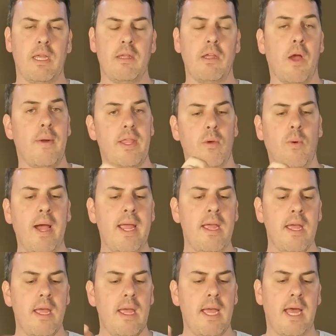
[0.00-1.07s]
can go either way.
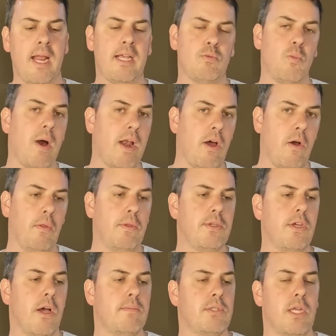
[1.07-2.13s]
It has one hole in the
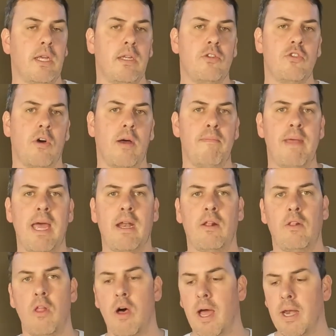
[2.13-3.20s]
top, so you can try and mount a
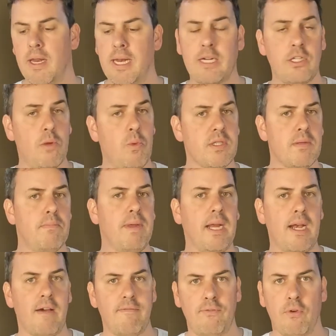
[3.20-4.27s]
light. It actually wasn't big
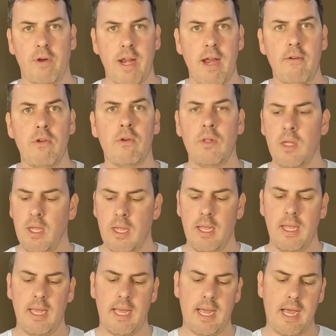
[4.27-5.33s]
enough for an aerial,
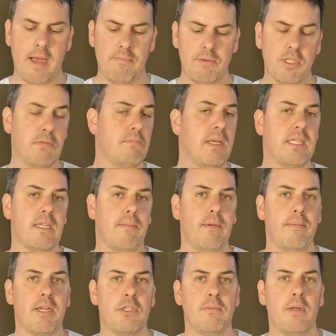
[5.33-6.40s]
just messed up the
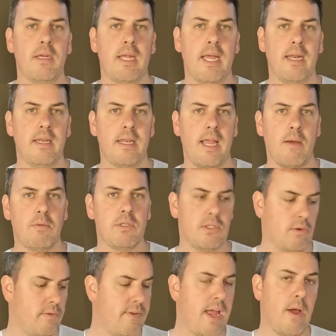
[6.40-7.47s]
measurement, and that was
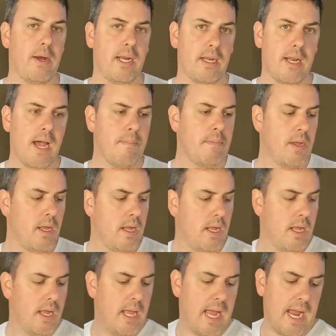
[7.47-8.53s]
sort of how it ended up.
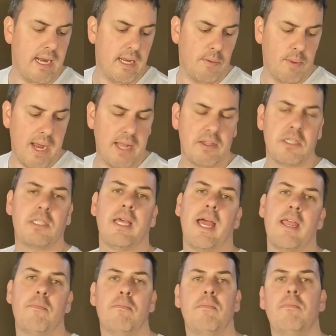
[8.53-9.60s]
And then we had the
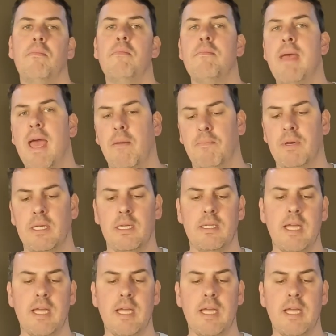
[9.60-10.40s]
same mount but in a